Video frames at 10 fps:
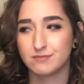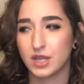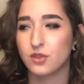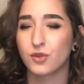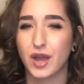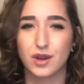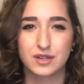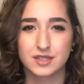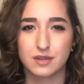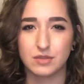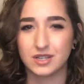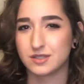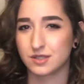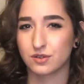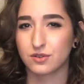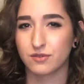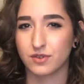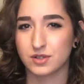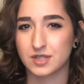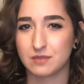Either that or it's gonna be considered the
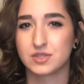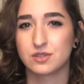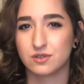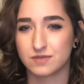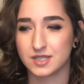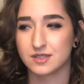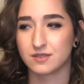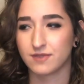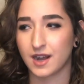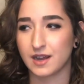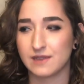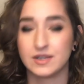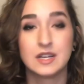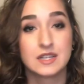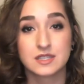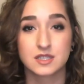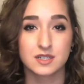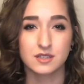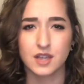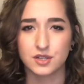first episode of season 5.
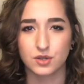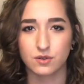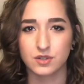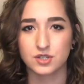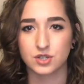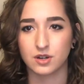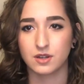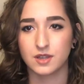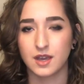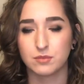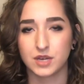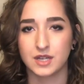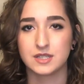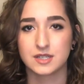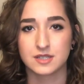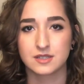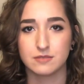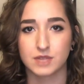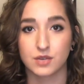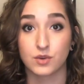Still not totally sure on that, but it does
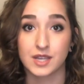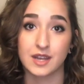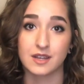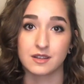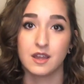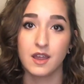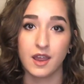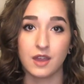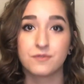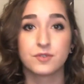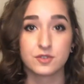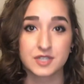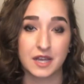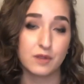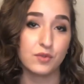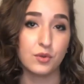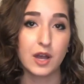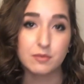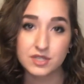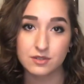seem like we're getting a full set of new
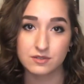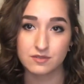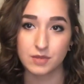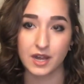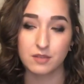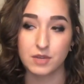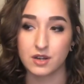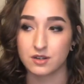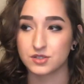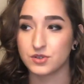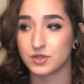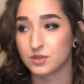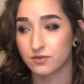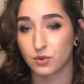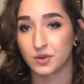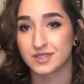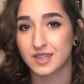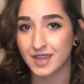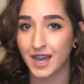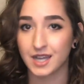episodes of Black Mirror, so you can look forward
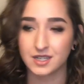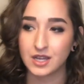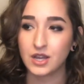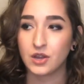to that.